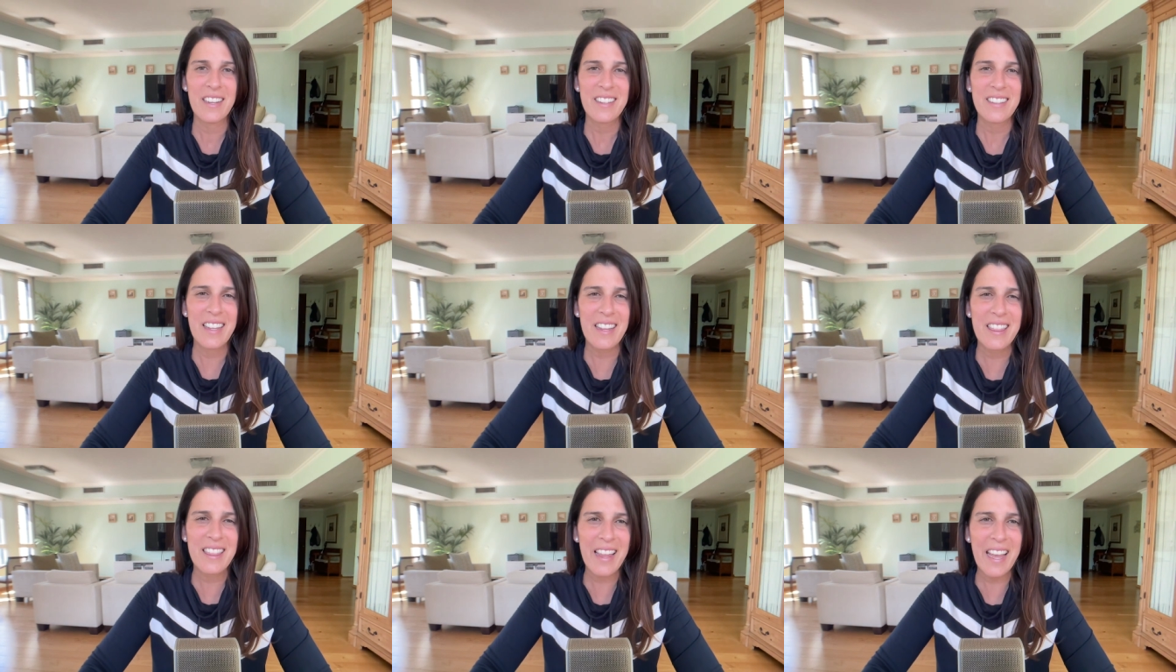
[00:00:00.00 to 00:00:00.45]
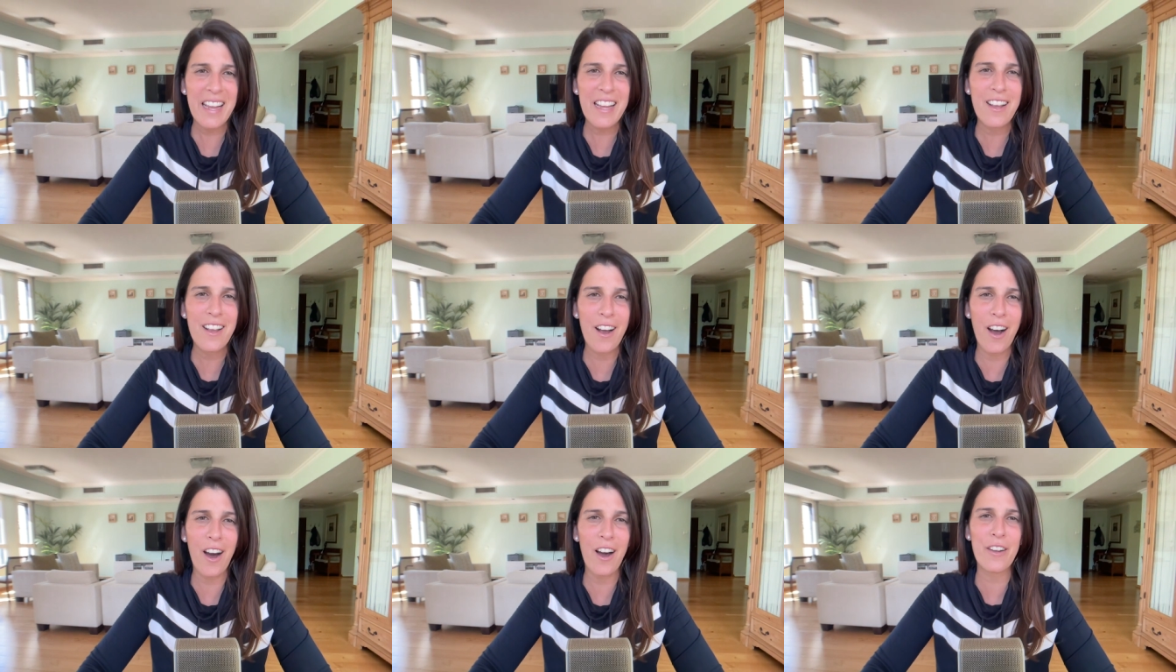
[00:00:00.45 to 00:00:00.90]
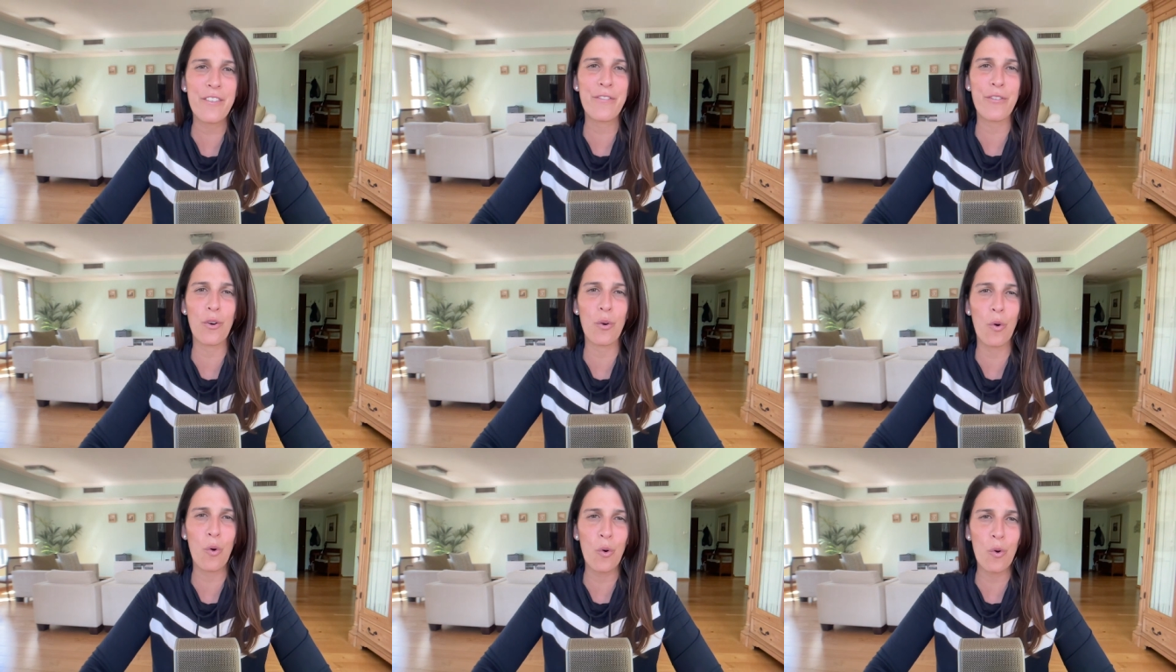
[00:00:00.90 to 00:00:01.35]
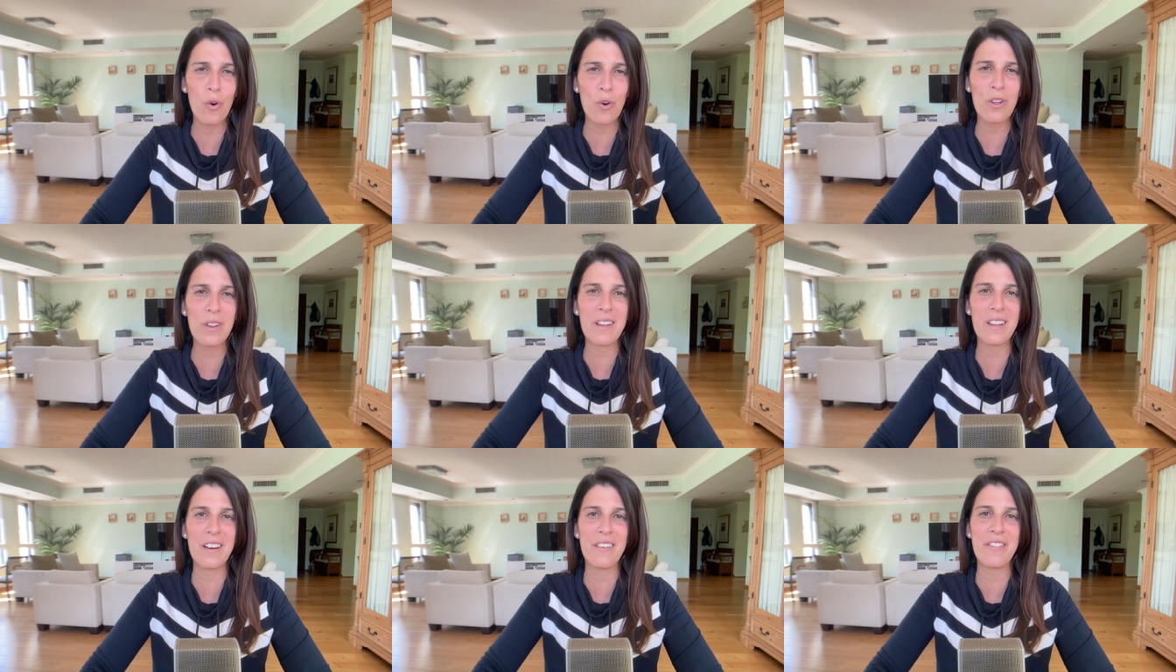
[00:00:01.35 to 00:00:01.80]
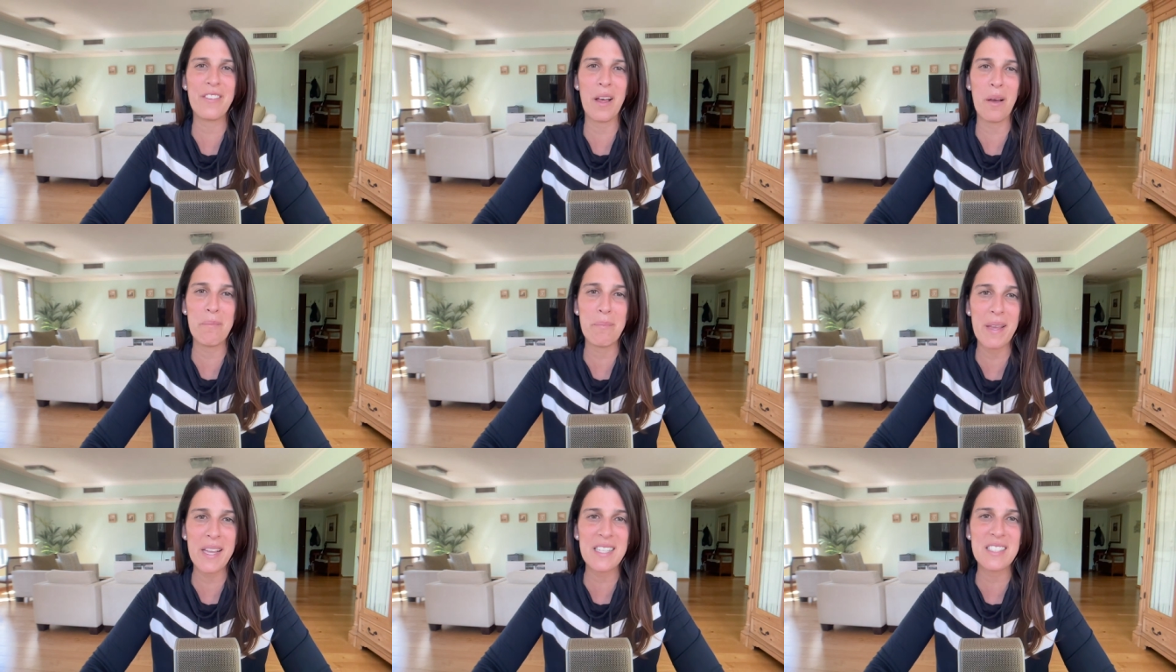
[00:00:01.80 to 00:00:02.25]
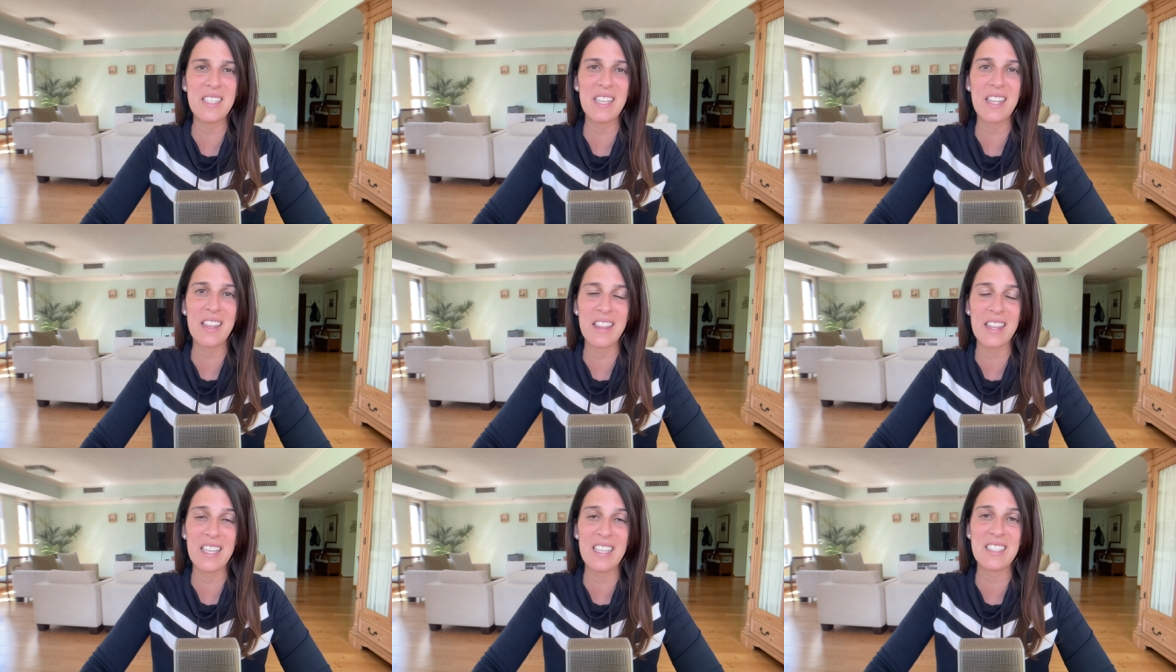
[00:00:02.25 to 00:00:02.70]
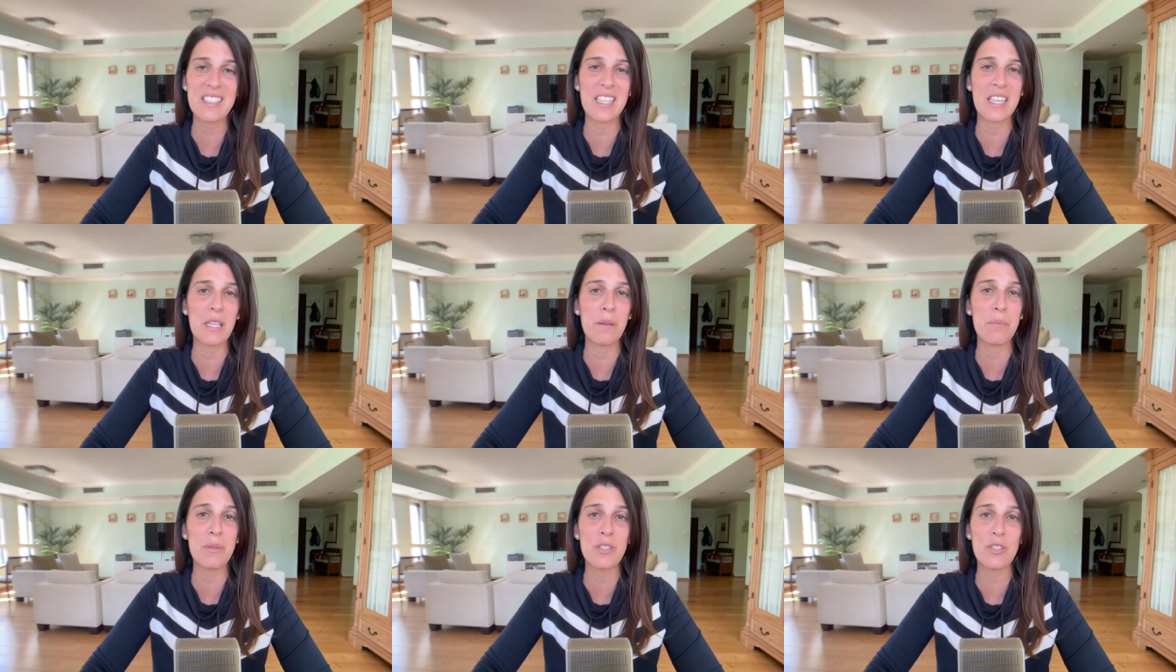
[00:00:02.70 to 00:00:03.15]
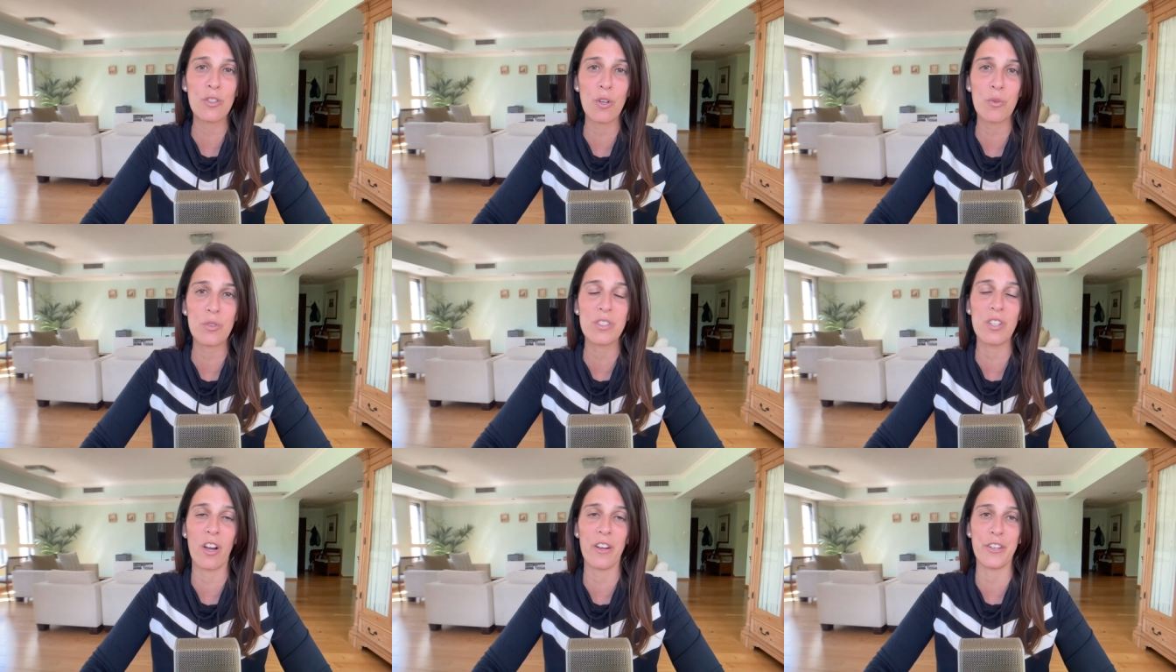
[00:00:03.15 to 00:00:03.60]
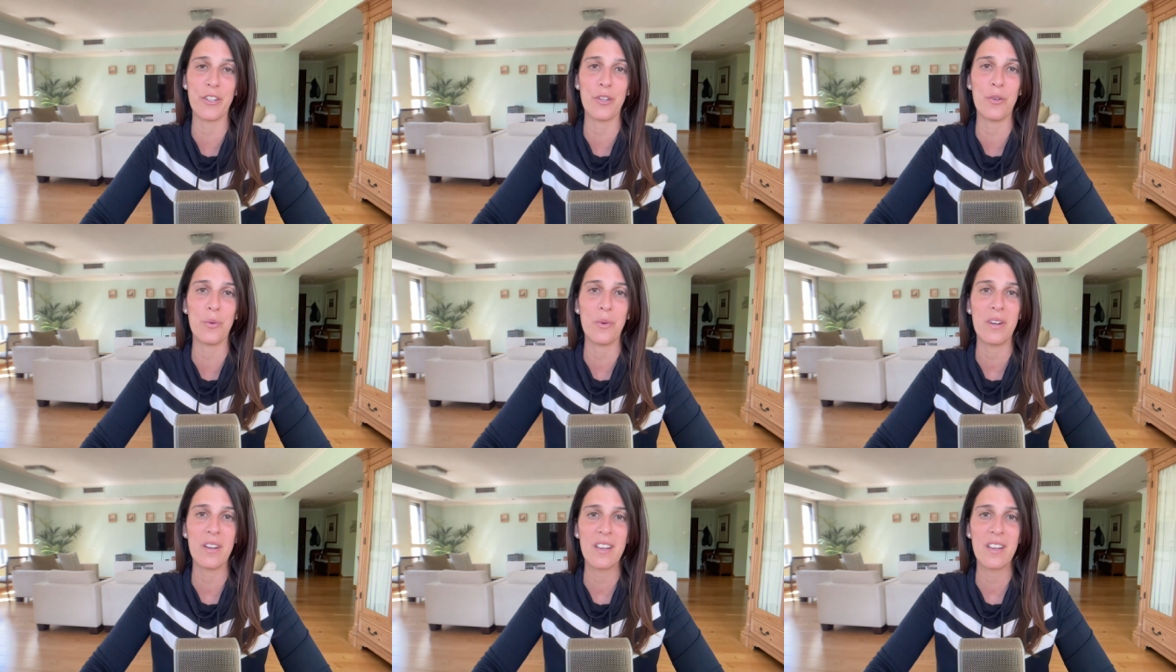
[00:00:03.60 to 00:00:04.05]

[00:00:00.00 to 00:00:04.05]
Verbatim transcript: to thank God for all of the amazing things that He bestows on you.